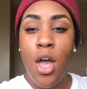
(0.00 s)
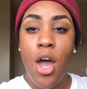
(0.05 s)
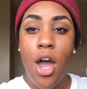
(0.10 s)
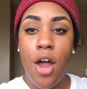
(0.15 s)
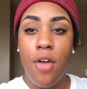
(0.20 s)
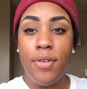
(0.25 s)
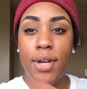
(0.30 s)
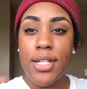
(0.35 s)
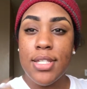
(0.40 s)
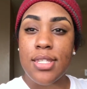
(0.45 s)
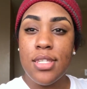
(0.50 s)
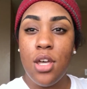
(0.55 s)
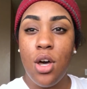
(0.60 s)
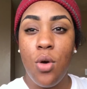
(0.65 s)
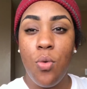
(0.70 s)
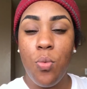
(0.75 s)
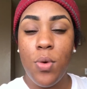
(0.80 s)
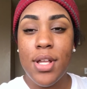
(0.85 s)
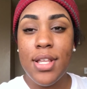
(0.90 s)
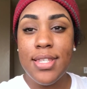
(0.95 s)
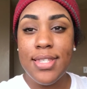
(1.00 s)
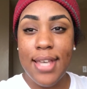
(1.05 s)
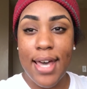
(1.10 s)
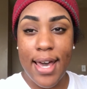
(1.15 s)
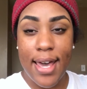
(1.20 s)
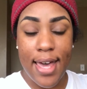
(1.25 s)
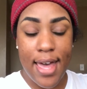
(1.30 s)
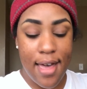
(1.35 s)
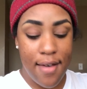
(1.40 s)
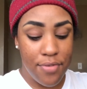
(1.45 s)
All right, so once
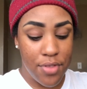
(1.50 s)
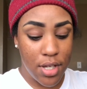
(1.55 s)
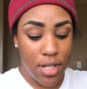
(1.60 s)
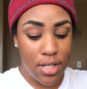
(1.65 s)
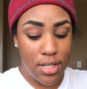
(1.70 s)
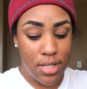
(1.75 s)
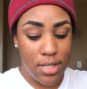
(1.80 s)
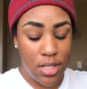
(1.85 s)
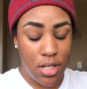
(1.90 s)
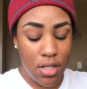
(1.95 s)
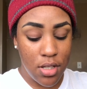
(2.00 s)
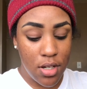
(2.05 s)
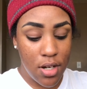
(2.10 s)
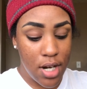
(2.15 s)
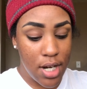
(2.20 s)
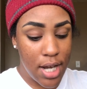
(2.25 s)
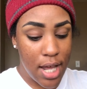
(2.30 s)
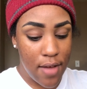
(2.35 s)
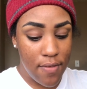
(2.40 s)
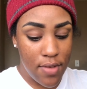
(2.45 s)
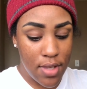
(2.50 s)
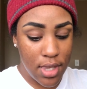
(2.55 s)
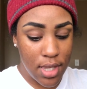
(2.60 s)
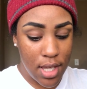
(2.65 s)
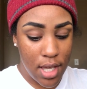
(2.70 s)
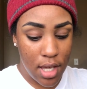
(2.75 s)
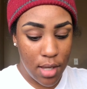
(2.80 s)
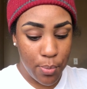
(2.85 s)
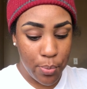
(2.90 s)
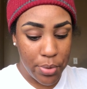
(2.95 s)
I have the concealer and
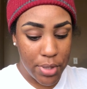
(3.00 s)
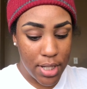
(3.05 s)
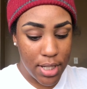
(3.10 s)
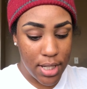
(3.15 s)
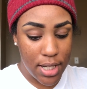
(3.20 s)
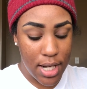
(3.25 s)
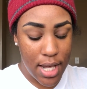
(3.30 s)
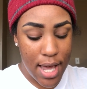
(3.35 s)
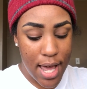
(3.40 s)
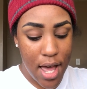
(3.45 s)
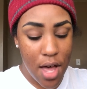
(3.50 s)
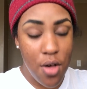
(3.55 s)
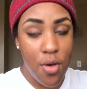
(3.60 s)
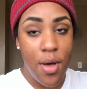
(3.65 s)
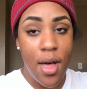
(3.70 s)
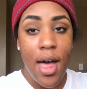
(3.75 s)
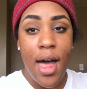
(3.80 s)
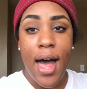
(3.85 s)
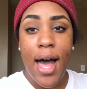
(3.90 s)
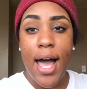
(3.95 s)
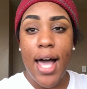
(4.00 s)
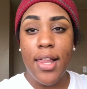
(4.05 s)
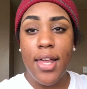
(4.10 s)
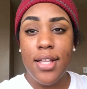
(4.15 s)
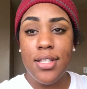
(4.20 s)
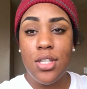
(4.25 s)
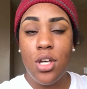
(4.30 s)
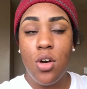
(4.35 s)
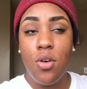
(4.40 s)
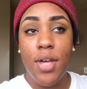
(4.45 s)
everything blended out, I
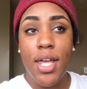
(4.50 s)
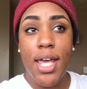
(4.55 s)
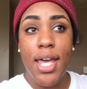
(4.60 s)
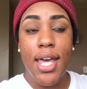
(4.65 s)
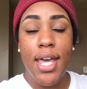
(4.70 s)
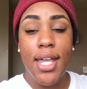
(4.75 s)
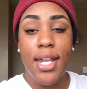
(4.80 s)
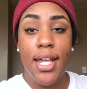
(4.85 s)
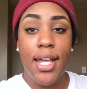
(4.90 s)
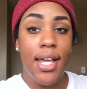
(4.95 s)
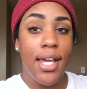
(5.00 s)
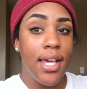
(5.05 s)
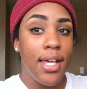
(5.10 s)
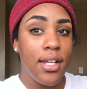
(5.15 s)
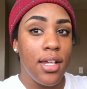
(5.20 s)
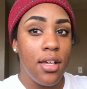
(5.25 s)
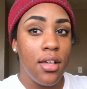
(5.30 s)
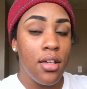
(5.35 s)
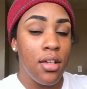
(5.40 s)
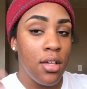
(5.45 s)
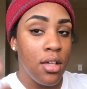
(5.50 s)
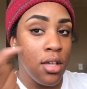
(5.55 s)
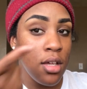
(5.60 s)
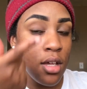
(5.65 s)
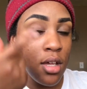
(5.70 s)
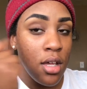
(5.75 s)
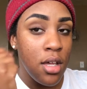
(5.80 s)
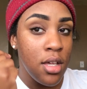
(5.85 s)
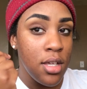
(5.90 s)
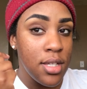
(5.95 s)
like to go ahead and
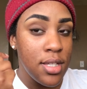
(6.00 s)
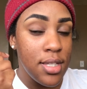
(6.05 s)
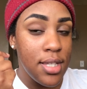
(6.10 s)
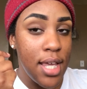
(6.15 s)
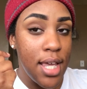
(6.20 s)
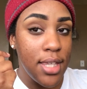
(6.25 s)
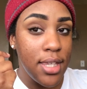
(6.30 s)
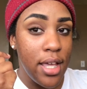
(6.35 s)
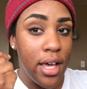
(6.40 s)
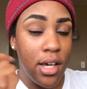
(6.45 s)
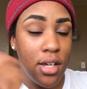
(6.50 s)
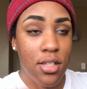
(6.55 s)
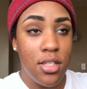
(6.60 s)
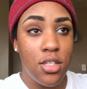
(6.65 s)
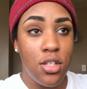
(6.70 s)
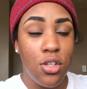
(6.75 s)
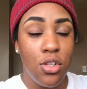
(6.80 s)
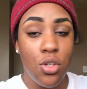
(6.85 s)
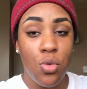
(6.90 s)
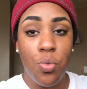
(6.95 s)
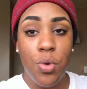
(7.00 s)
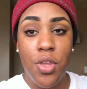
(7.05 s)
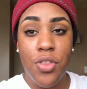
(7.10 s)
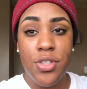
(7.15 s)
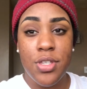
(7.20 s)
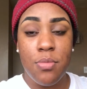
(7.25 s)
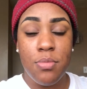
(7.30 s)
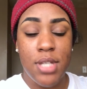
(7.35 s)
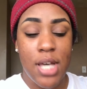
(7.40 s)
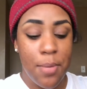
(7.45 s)
set that concealer with
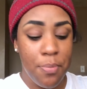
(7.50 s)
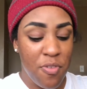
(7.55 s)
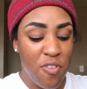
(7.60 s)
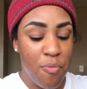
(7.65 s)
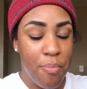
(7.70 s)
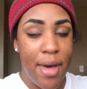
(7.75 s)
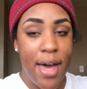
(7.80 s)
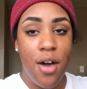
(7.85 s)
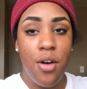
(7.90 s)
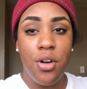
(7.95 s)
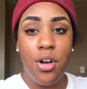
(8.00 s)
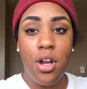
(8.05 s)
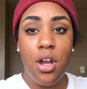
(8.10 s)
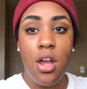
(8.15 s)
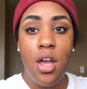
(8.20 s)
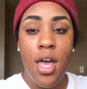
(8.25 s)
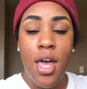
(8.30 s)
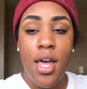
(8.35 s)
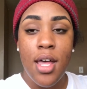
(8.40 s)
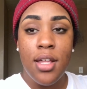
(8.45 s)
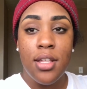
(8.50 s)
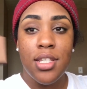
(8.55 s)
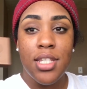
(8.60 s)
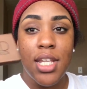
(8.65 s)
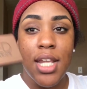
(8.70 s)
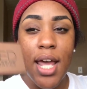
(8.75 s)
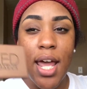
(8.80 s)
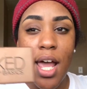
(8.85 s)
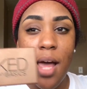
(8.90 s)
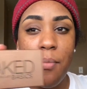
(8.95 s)
some type of powder.
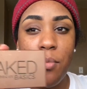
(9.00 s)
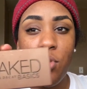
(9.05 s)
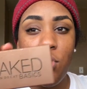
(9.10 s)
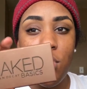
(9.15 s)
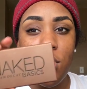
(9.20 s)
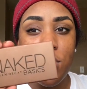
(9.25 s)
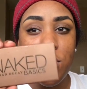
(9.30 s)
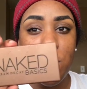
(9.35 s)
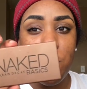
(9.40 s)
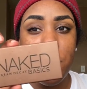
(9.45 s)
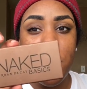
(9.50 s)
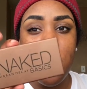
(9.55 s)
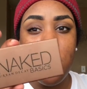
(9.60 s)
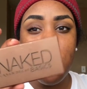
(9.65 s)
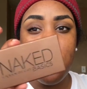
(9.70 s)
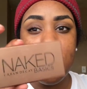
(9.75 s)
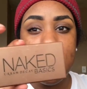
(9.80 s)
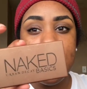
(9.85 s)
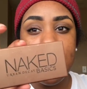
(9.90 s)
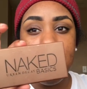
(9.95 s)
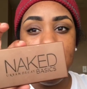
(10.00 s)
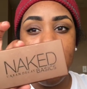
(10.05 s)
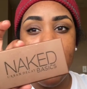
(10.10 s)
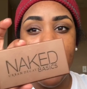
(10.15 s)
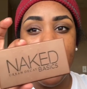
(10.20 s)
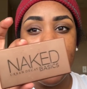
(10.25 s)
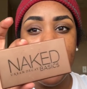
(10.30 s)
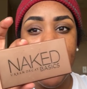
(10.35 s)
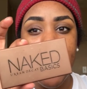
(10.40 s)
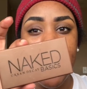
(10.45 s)
Today I'm going to be using
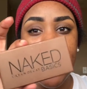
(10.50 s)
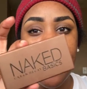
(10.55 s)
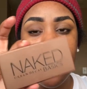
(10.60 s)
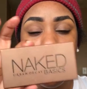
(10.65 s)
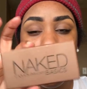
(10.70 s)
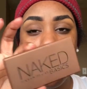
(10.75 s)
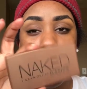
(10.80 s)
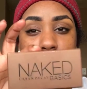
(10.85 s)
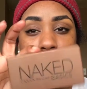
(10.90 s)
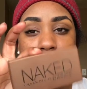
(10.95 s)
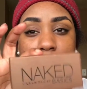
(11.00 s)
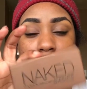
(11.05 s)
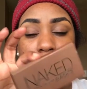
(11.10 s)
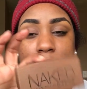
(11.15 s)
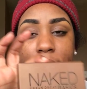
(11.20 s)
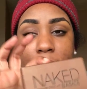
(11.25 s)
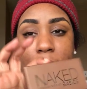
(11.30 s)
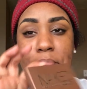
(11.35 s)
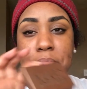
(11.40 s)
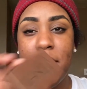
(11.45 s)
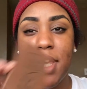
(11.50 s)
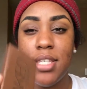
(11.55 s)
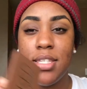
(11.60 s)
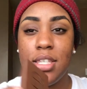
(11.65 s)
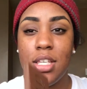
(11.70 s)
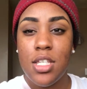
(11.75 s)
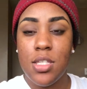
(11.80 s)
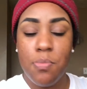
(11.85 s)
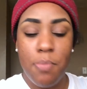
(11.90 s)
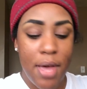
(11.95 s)
my Naked Urban Decay Basics